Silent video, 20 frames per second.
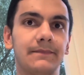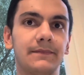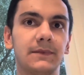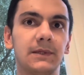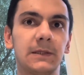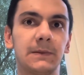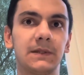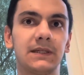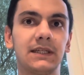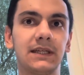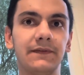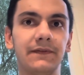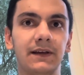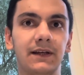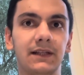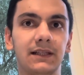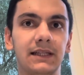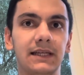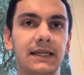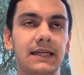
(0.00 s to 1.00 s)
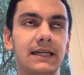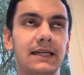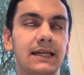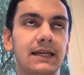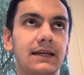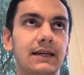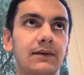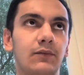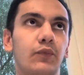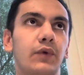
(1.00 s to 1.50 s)

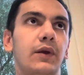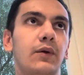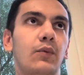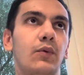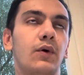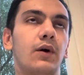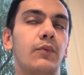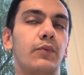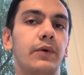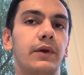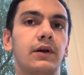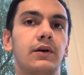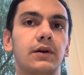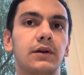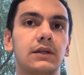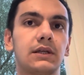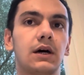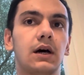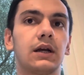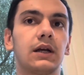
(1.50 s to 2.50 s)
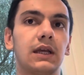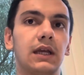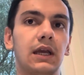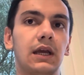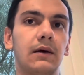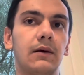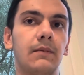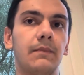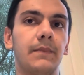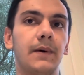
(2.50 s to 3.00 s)
specifically, we are
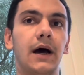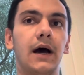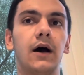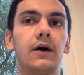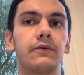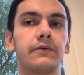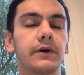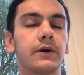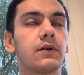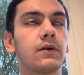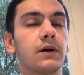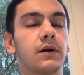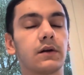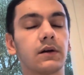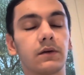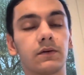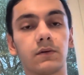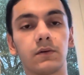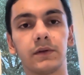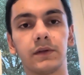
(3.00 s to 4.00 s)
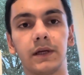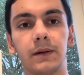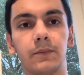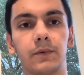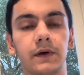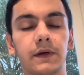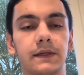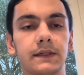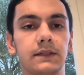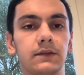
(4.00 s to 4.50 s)
talking about recurrent neural
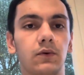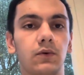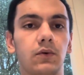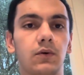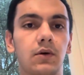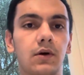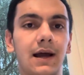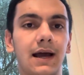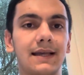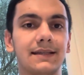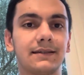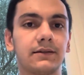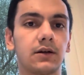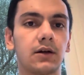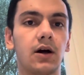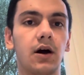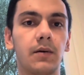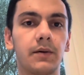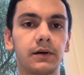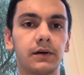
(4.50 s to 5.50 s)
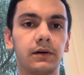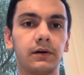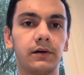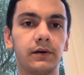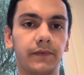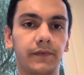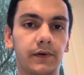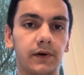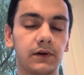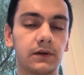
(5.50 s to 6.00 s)
networks, or as they're commonly
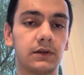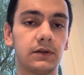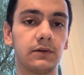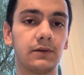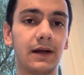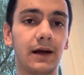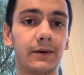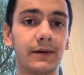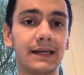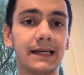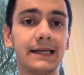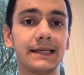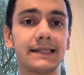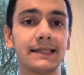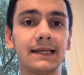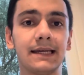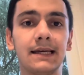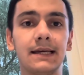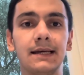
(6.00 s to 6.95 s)
referred to nowadays,